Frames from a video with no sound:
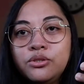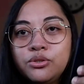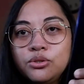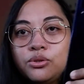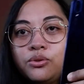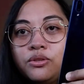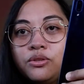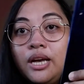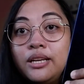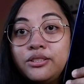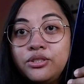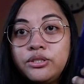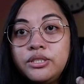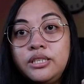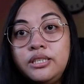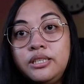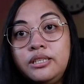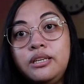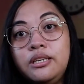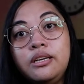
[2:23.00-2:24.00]
So that's
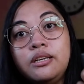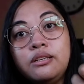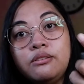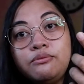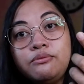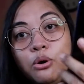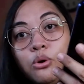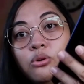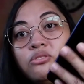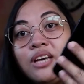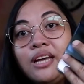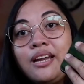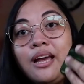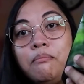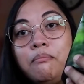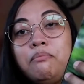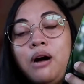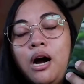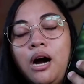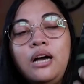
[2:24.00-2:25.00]
the phone that
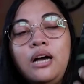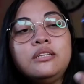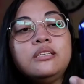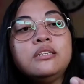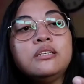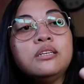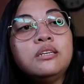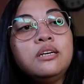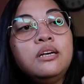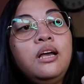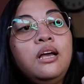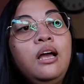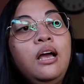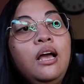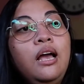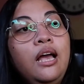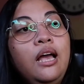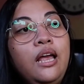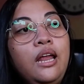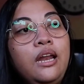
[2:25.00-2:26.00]
I bought.
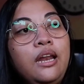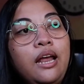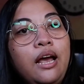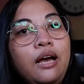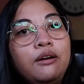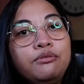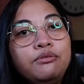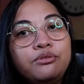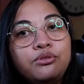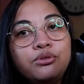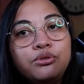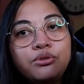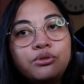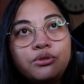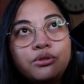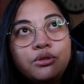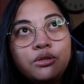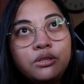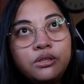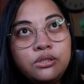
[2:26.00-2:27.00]
And
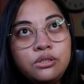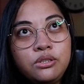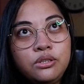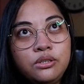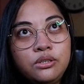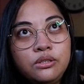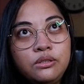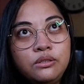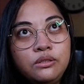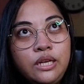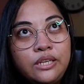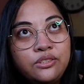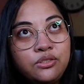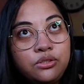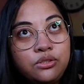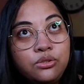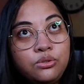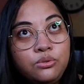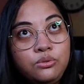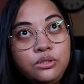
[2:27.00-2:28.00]
after less
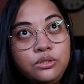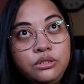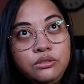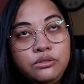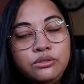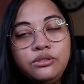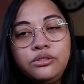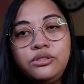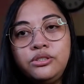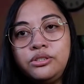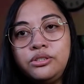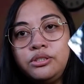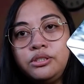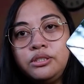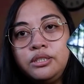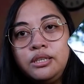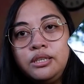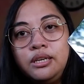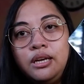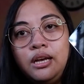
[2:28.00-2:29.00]
than 2 years,
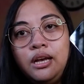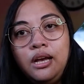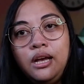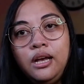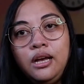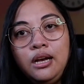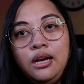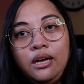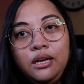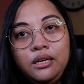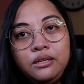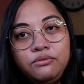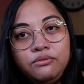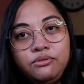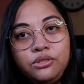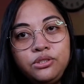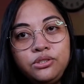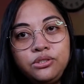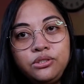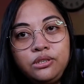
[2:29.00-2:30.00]

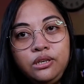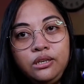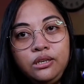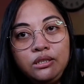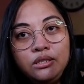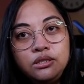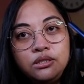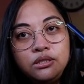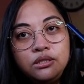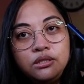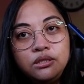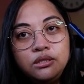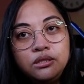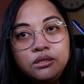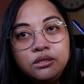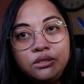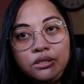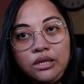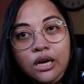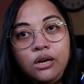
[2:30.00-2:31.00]
this thing
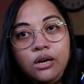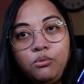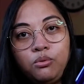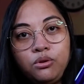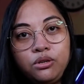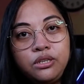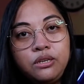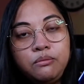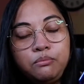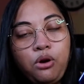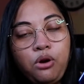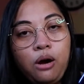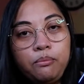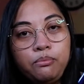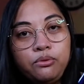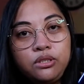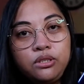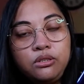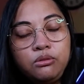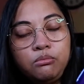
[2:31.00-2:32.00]
is not working
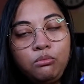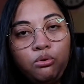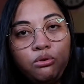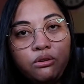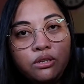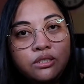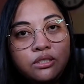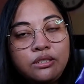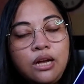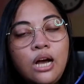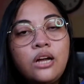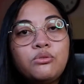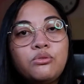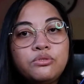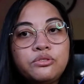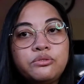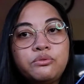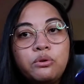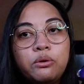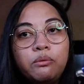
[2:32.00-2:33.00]
properly anymore. It's not
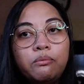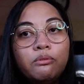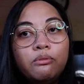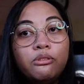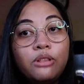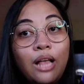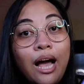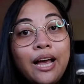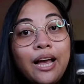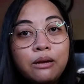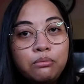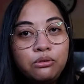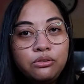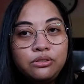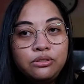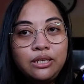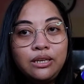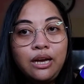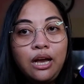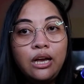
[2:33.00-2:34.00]
as reliable
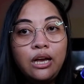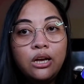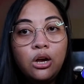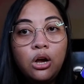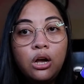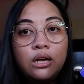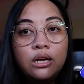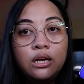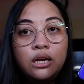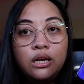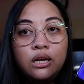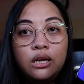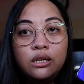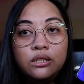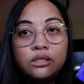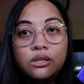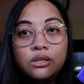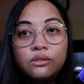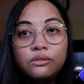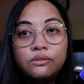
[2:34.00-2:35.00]
that I,
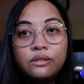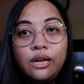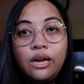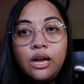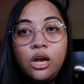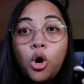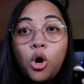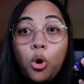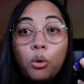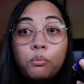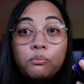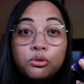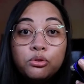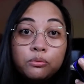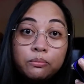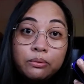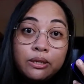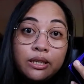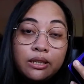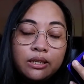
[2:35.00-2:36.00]
you know, that I hope to
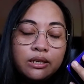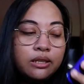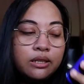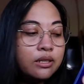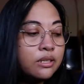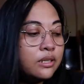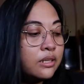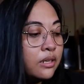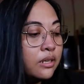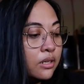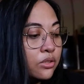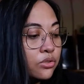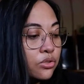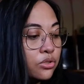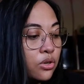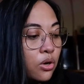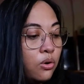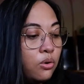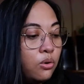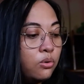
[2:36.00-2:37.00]
be.
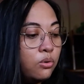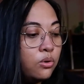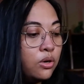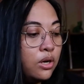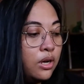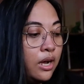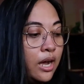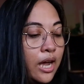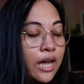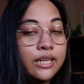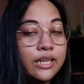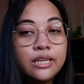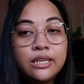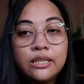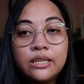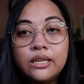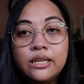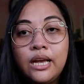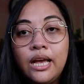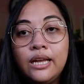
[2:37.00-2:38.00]
So I
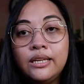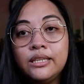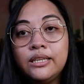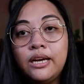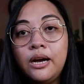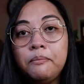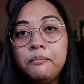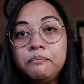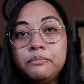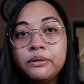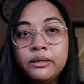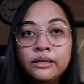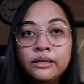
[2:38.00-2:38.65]
then ended up